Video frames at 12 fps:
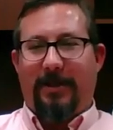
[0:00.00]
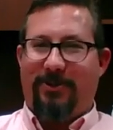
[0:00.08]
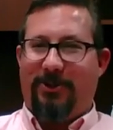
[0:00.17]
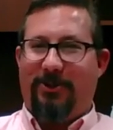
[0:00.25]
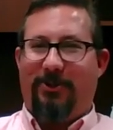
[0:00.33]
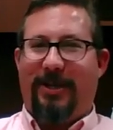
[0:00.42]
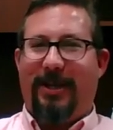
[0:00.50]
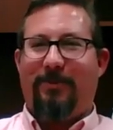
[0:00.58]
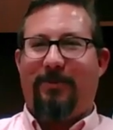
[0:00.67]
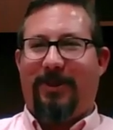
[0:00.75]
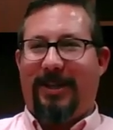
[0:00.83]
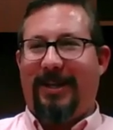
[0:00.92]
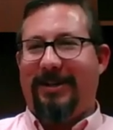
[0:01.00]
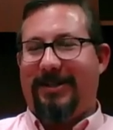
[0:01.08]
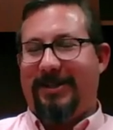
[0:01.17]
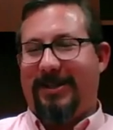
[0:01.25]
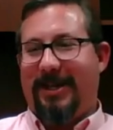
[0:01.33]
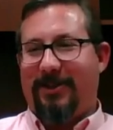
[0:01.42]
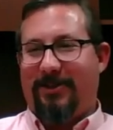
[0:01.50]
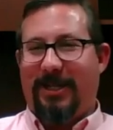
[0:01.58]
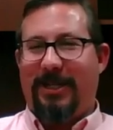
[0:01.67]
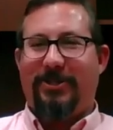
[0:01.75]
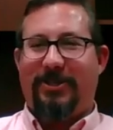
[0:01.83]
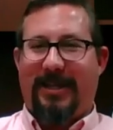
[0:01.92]
you can't plan a disaster; they
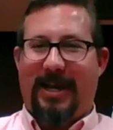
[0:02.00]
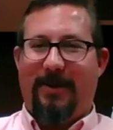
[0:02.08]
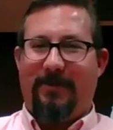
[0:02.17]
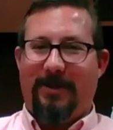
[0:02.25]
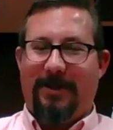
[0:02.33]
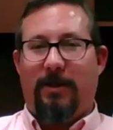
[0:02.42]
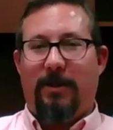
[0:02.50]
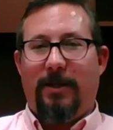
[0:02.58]
just happen.